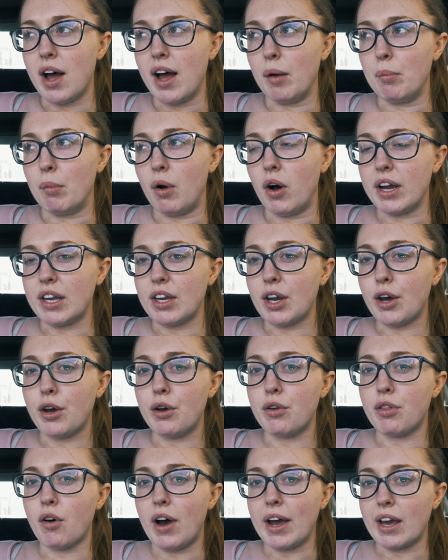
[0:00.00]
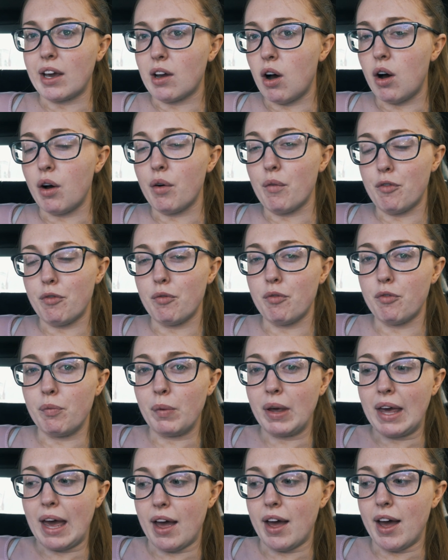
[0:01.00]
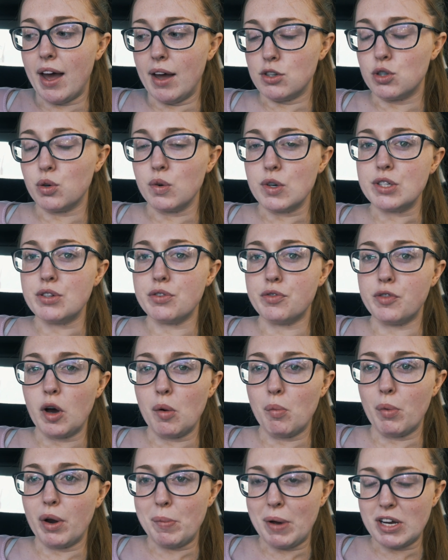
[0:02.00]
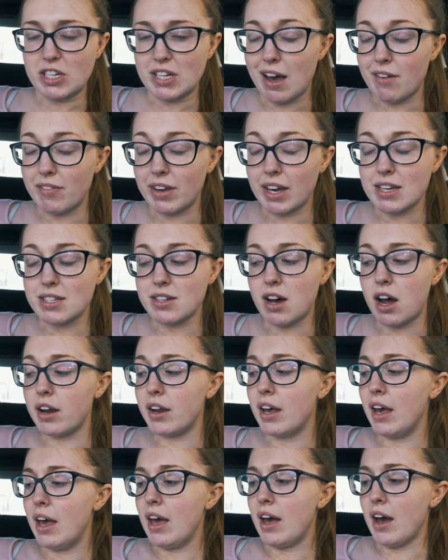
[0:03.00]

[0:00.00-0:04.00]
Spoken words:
I know that I can't get George to film when I'm actually having it done.